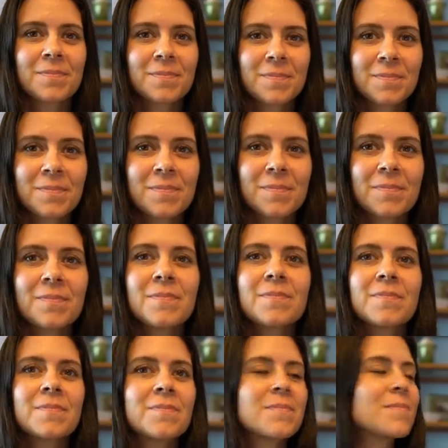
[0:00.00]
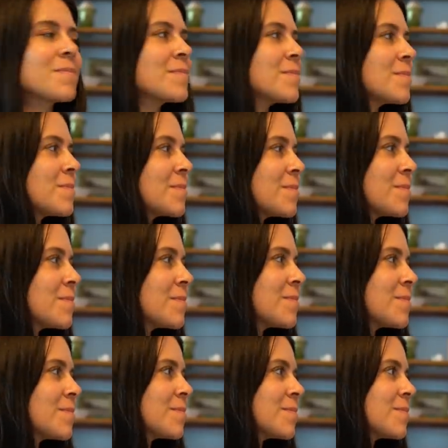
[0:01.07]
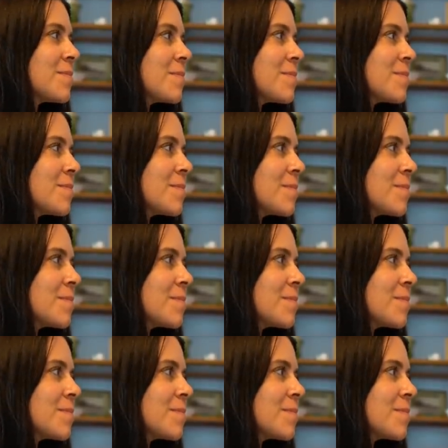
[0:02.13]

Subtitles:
(not speaking)